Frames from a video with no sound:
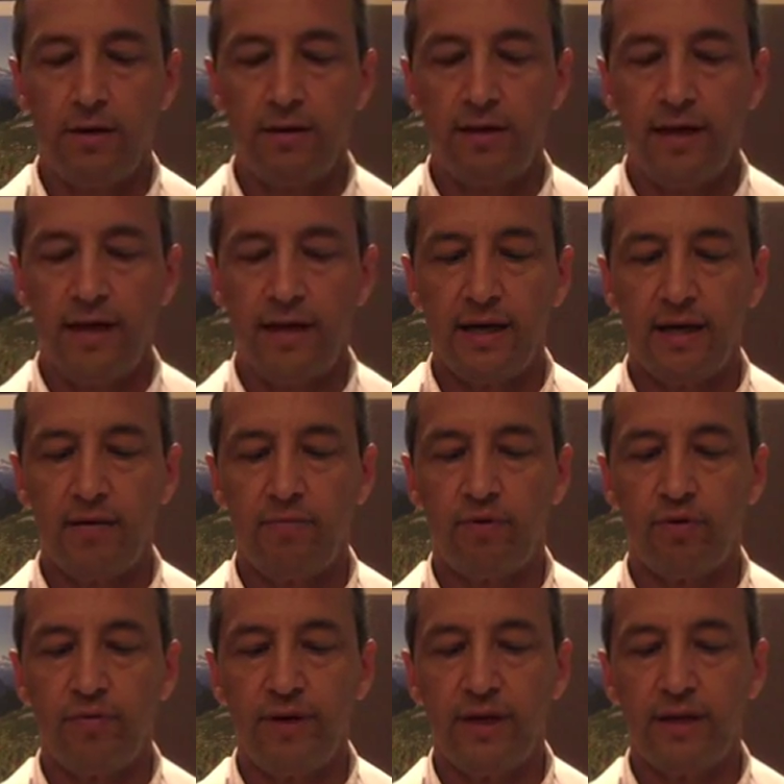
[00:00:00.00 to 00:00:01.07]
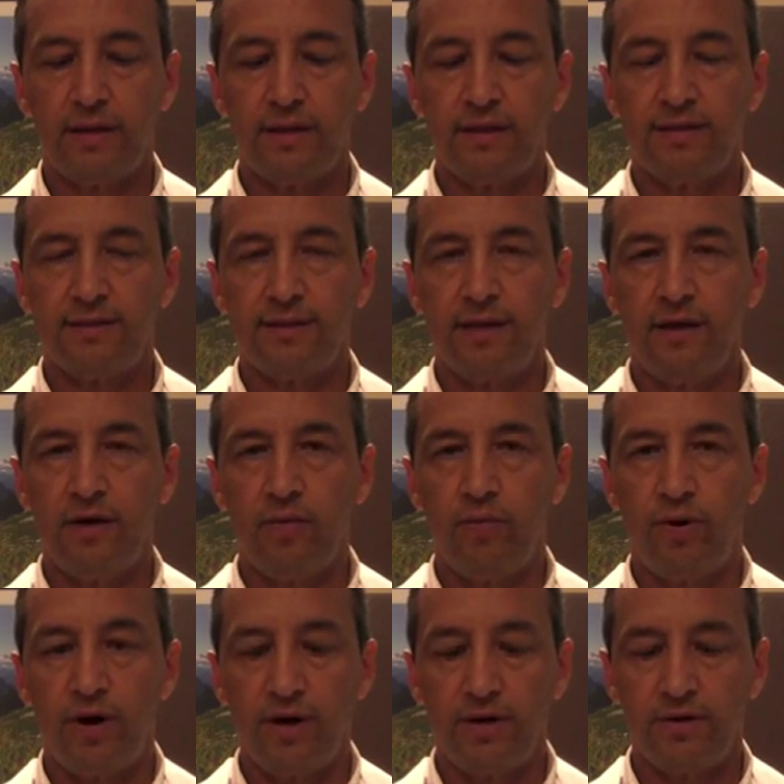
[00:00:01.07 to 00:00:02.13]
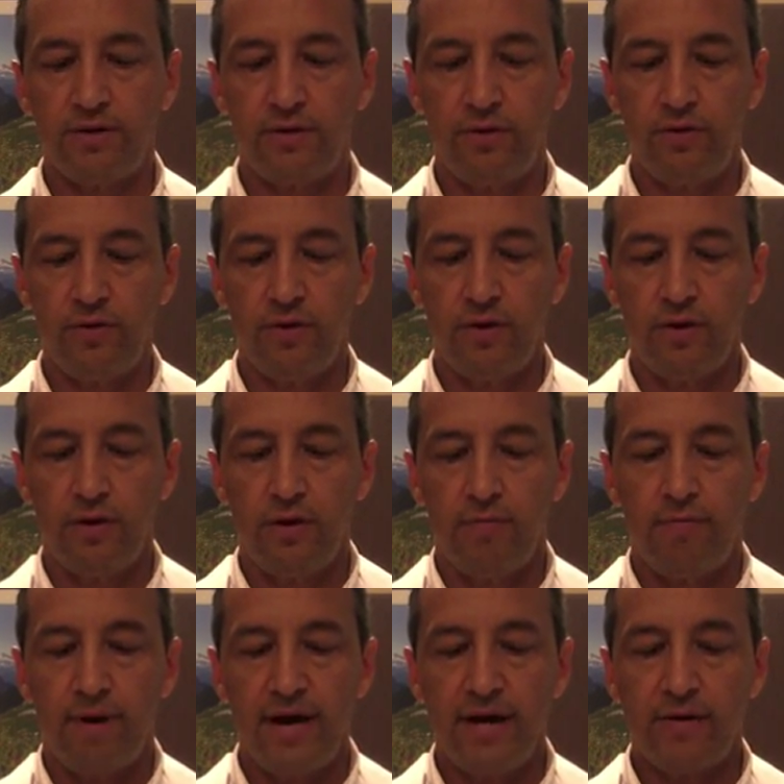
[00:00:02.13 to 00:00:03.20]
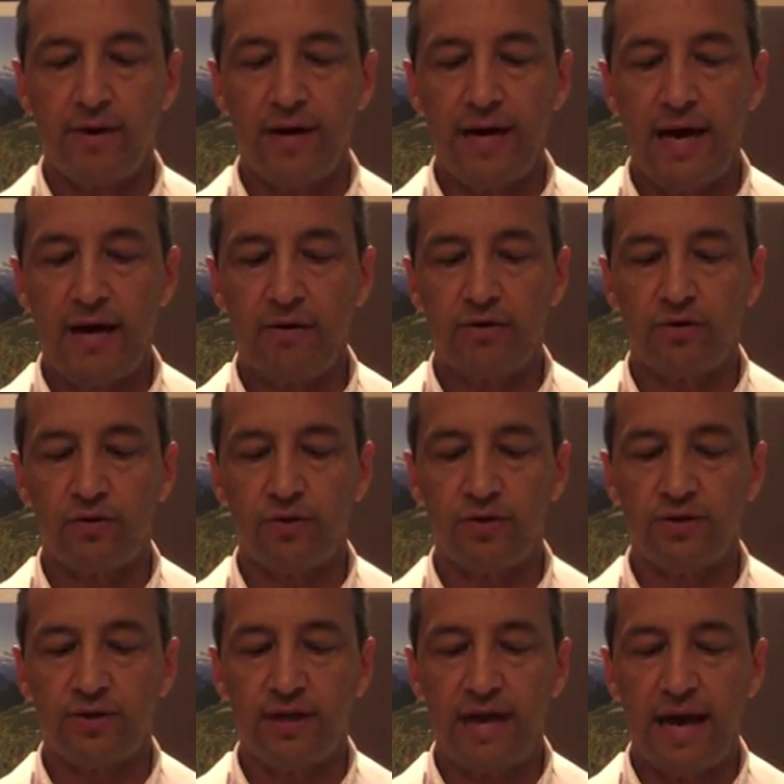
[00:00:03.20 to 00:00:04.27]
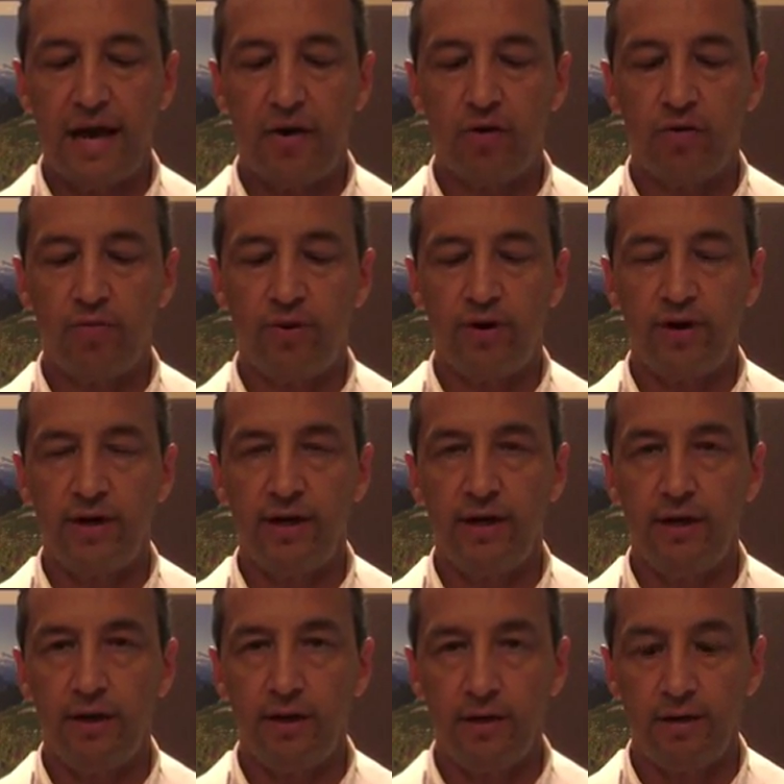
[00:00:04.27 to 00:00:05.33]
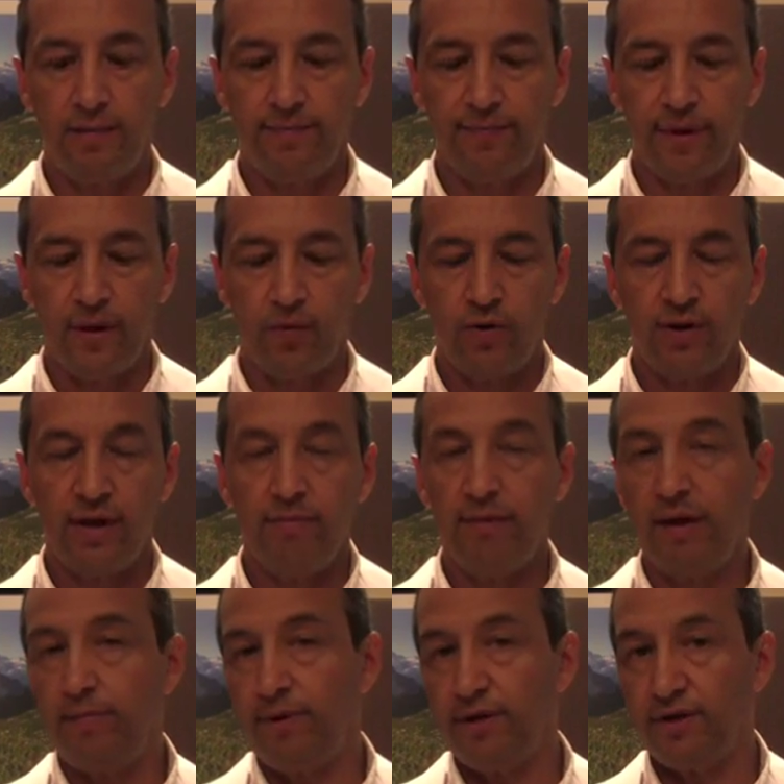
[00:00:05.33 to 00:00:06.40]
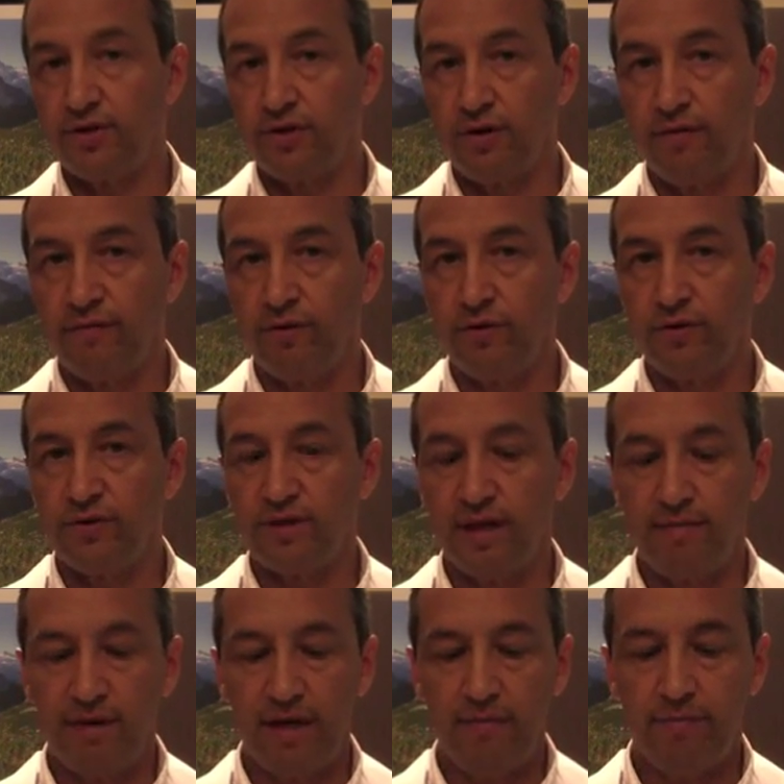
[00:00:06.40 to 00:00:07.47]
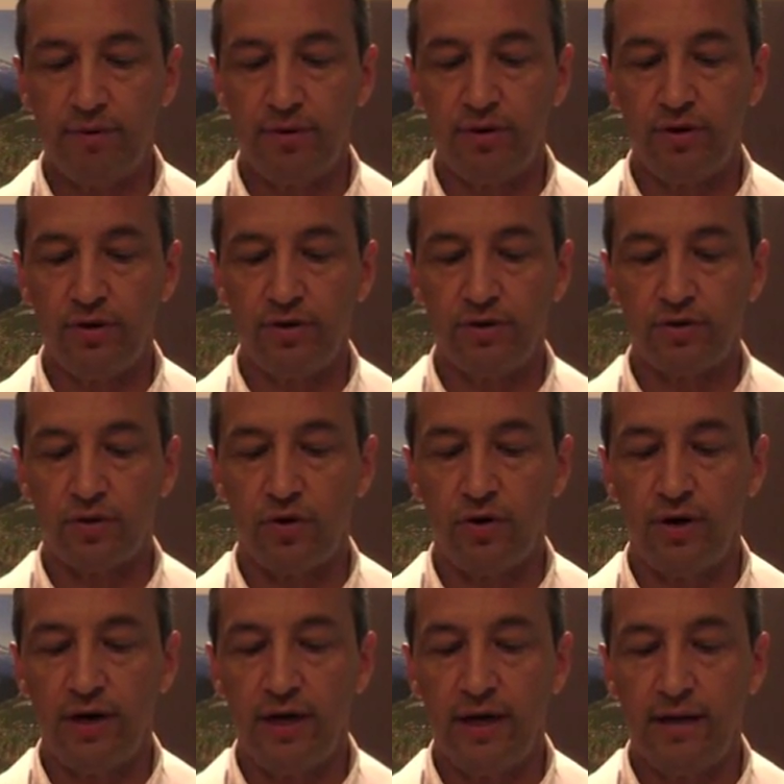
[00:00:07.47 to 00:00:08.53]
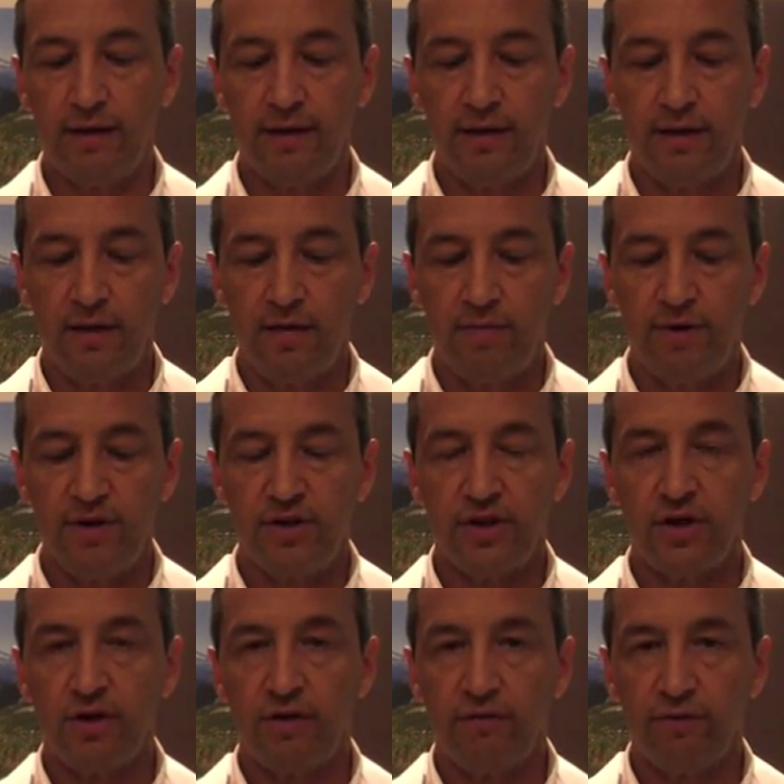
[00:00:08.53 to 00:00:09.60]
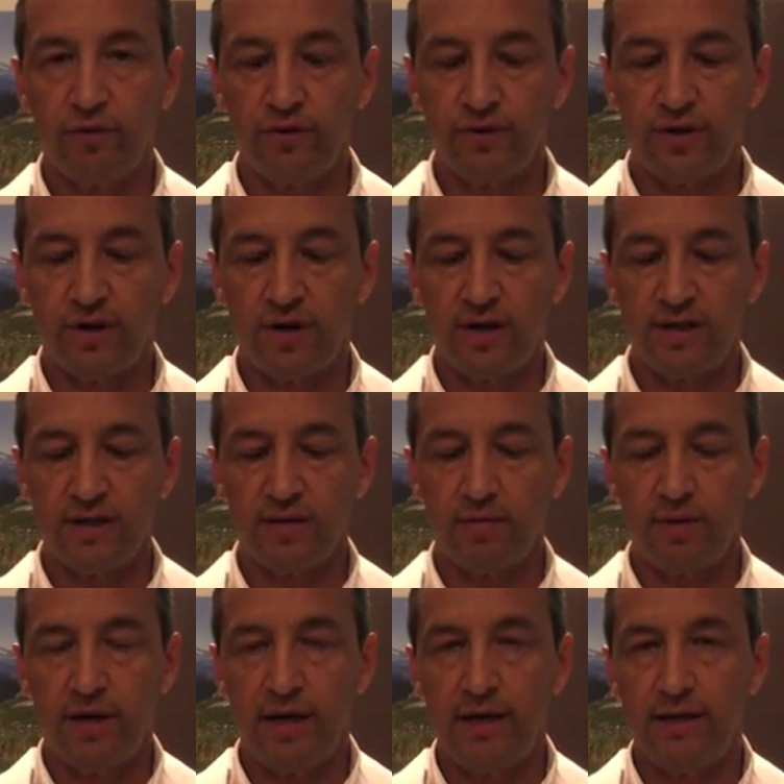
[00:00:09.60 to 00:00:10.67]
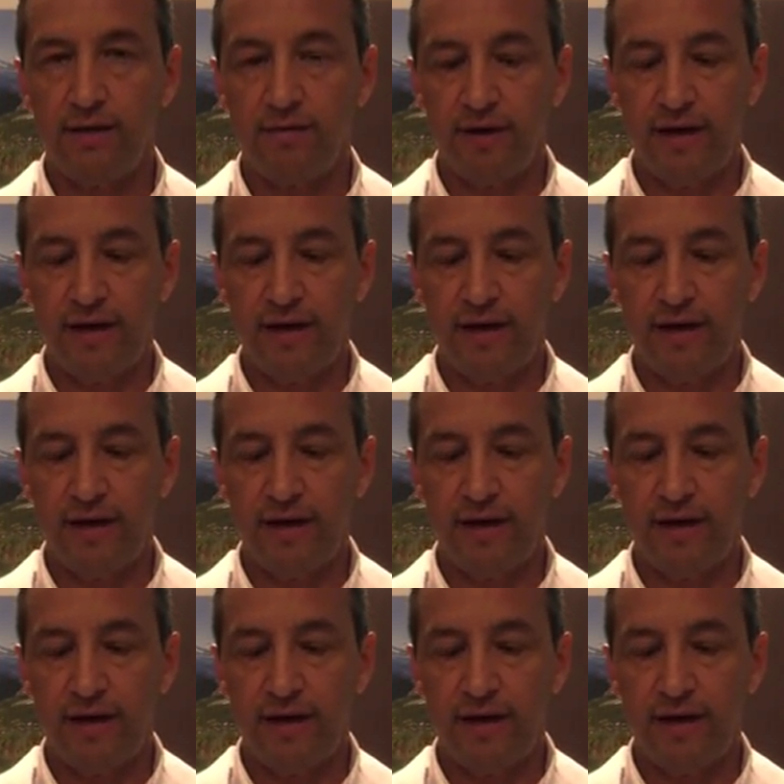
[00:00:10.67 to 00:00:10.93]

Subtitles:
They can permit this inner part to migrate out towards the outer part here, where they may pinch nerve roots, they may bulge or herniate, pinching nerve roots and causing pain that